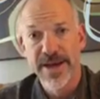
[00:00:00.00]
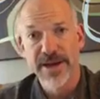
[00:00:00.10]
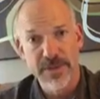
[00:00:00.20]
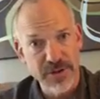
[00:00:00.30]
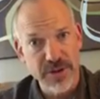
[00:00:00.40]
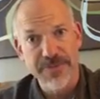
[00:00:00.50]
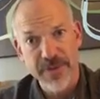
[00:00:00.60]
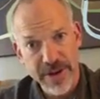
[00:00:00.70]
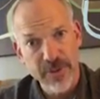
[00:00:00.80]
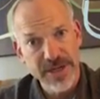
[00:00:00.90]
in terms of the
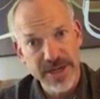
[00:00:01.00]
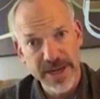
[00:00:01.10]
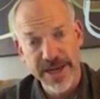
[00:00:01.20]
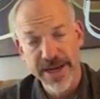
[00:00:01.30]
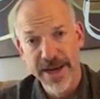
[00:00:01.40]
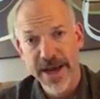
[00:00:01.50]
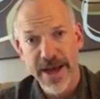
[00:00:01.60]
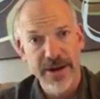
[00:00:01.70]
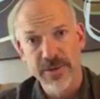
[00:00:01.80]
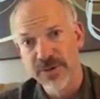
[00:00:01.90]
frequency,
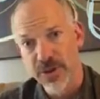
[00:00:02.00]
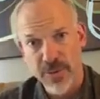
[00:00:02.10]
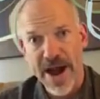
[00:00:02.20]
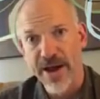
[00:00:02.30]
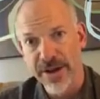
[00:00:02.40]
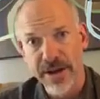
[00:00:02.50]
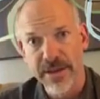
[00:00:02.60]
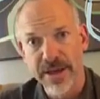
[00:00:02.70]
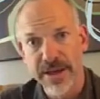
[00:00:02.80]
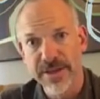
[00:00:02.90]
in terms of the
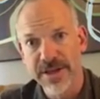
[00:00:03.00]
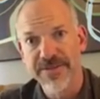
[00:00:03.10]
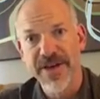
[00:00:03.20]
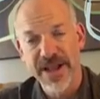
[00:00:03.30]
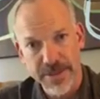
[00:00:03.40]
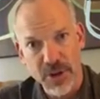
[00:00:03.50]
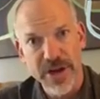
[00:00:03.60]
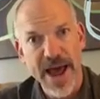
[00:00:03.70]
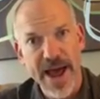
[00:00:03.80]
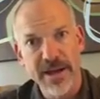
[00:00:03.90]
routing that's available
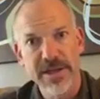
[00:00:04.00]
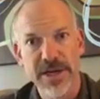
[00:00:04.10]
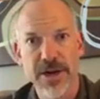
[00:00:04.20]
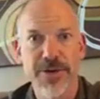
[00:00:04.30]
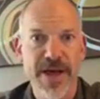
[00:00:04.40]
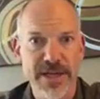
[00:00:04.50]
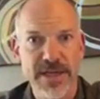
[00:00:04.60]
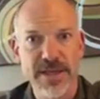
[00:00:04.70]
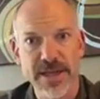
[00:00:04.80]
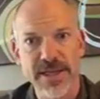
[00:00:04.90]
now. So
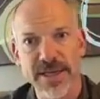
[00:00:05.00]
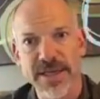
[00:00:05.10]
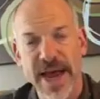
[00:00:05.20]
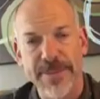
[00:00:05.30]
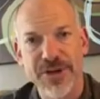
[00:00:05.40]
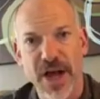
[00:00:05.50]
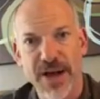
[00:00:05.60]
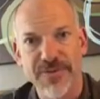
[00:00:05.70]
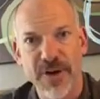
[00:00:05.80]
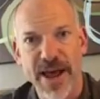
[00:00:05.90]
that's the
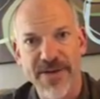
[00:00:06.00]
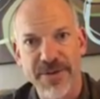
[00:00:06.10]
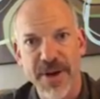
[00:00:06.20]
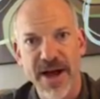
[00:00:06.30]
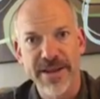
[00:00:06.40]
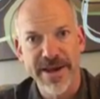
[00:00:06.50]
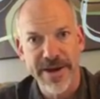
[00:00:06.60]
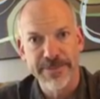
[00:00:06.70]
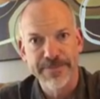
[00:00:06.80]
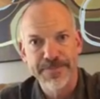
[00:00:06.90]
snapshot of what I have in mind there.